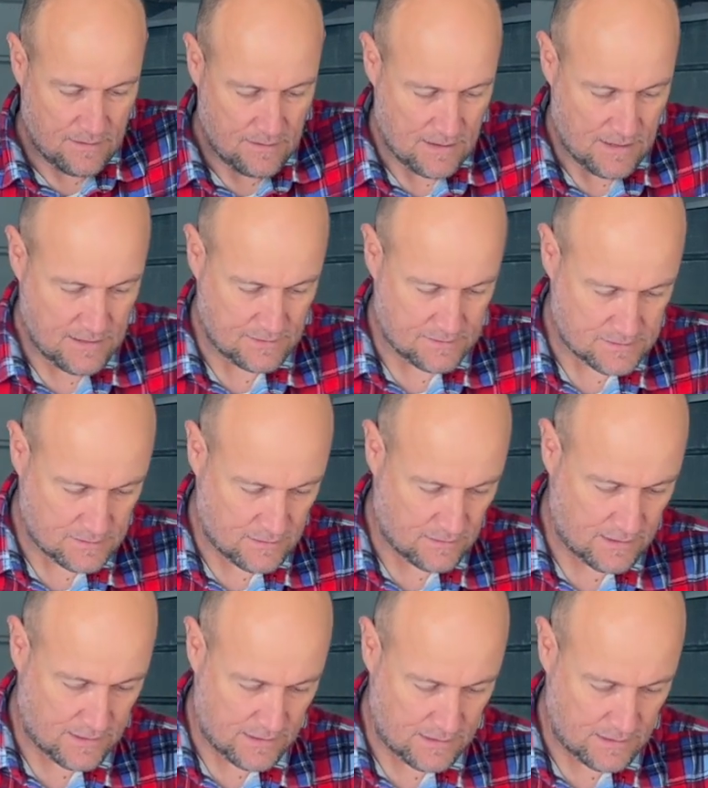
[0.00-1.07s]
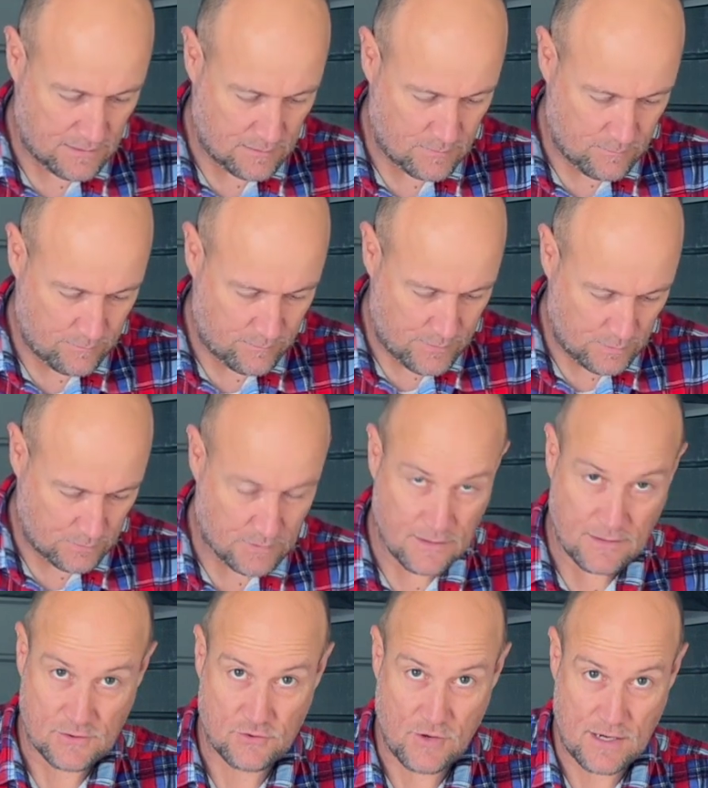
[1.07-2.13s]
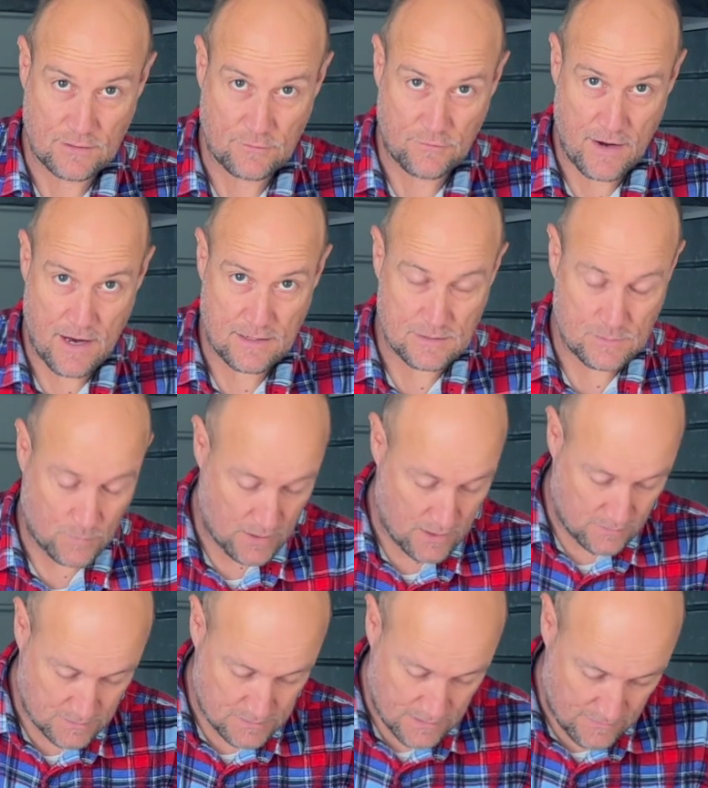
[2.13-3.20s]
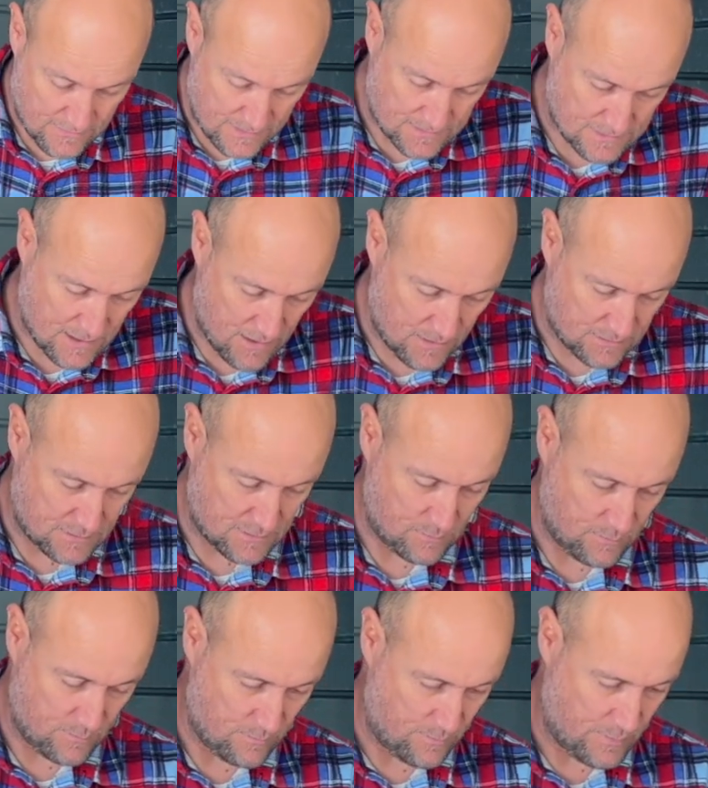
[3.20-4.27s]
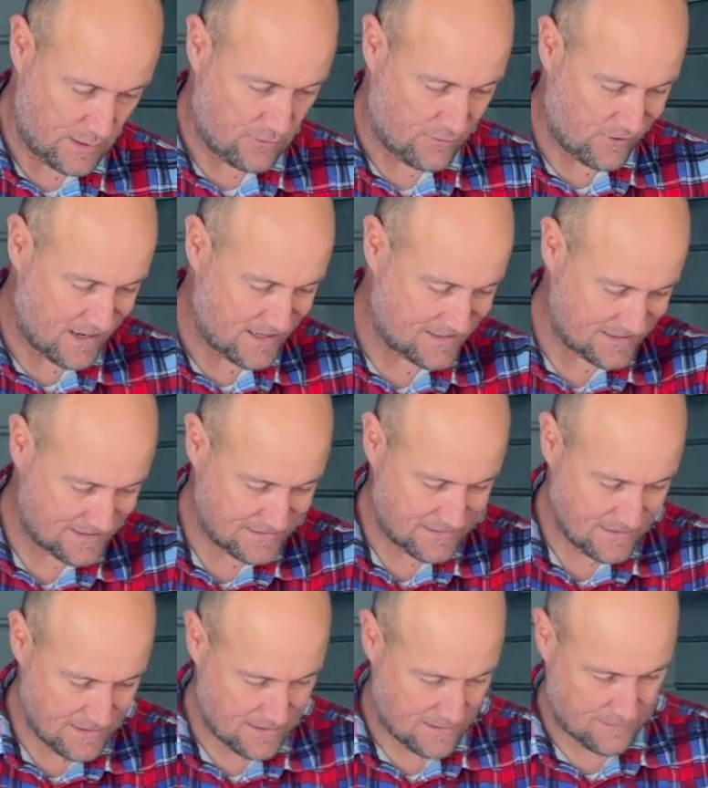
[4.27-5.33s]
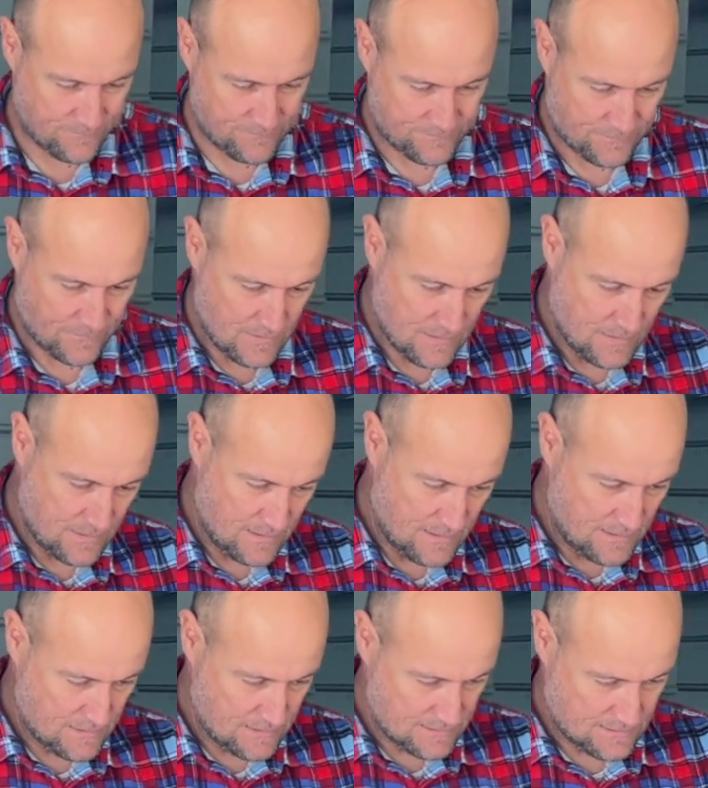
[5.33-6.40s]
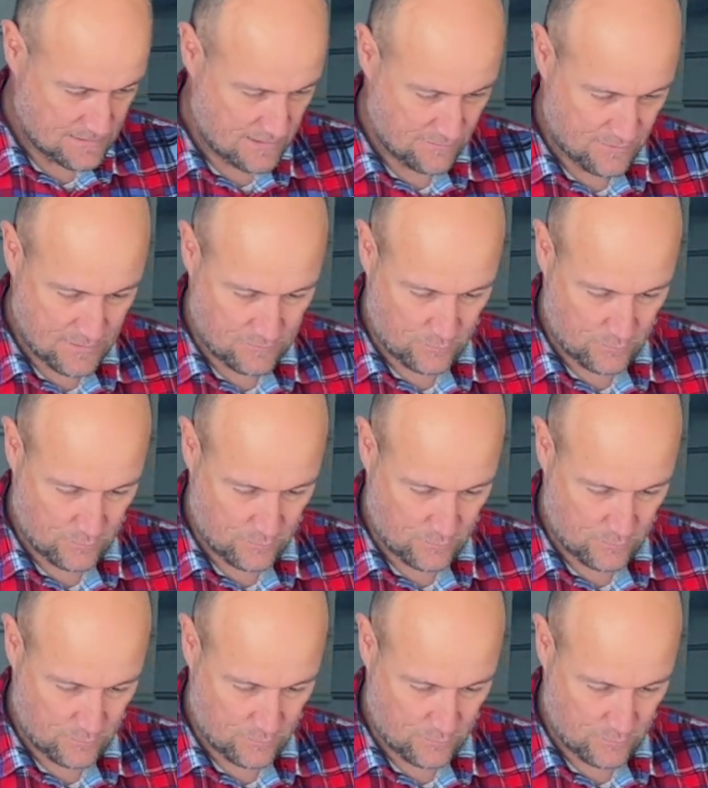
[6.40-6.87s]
And it's got a built-in extractor fan as well, so that's going to be great in there to get rid of